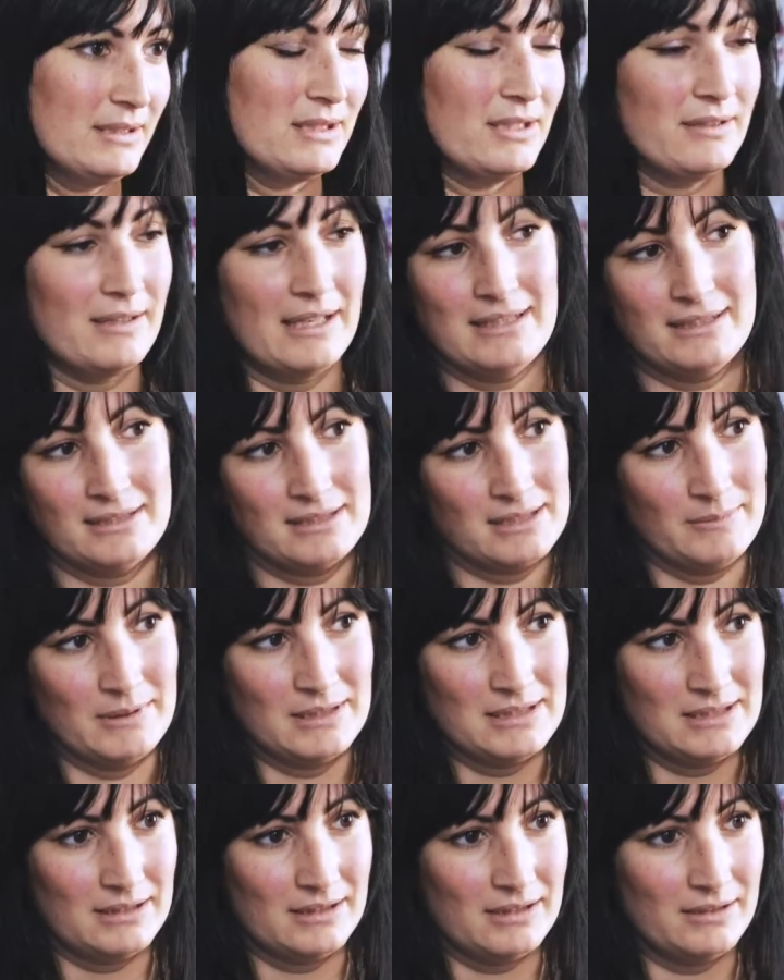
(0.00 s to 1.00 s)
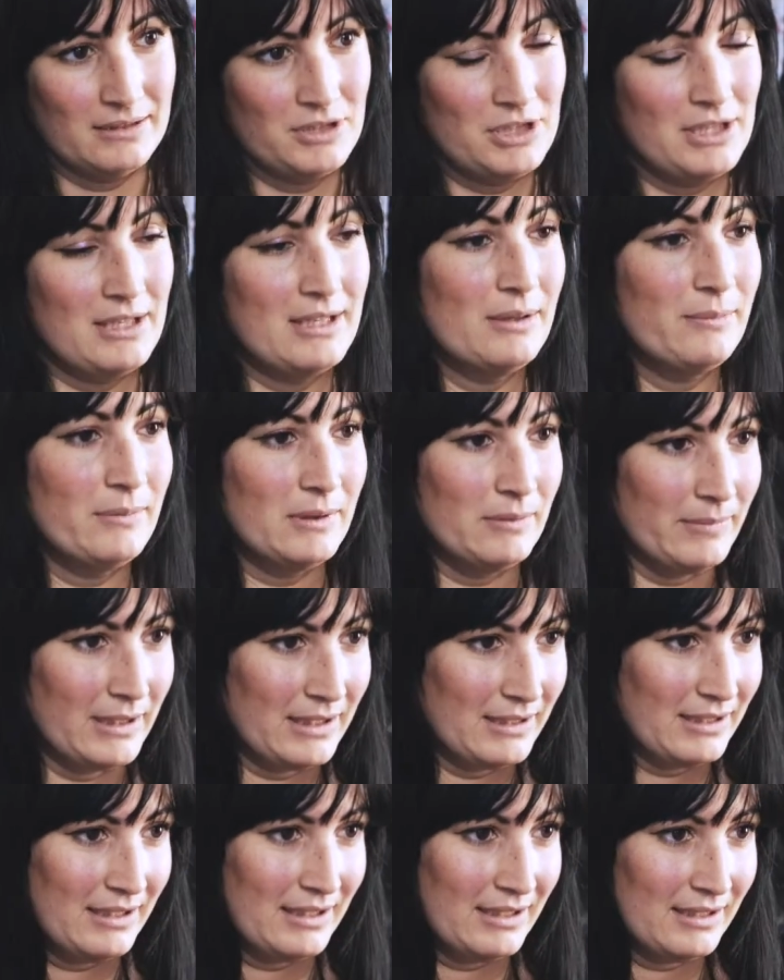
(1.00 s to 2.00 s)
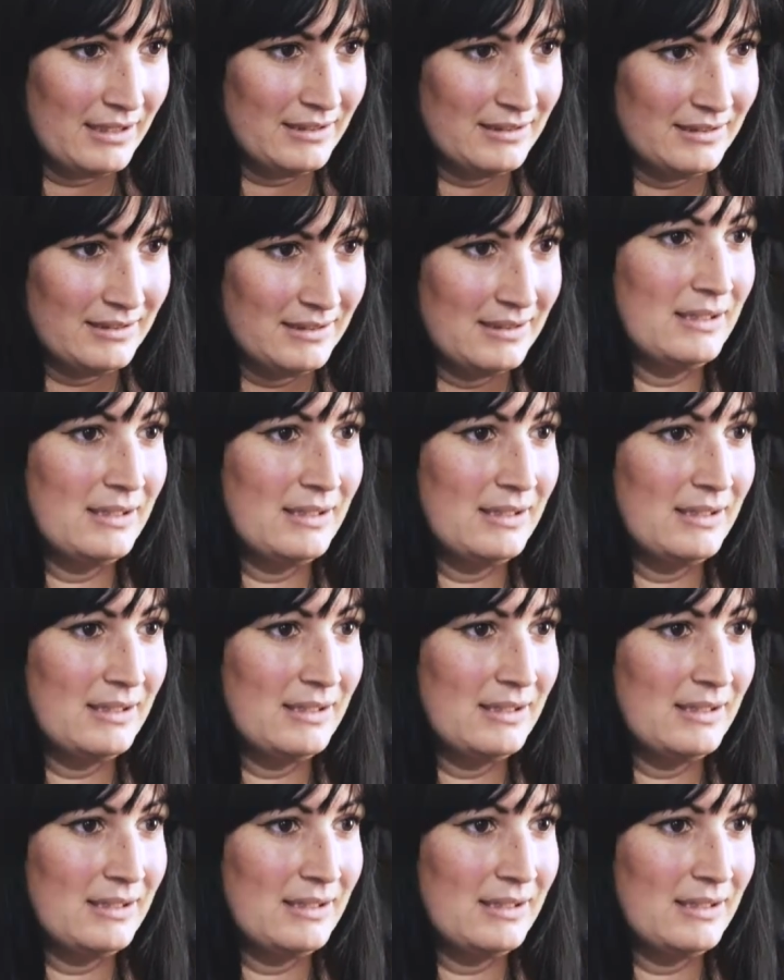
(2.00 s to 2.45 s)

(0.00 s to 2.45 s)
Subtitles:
So they dismissed her. She then went back again.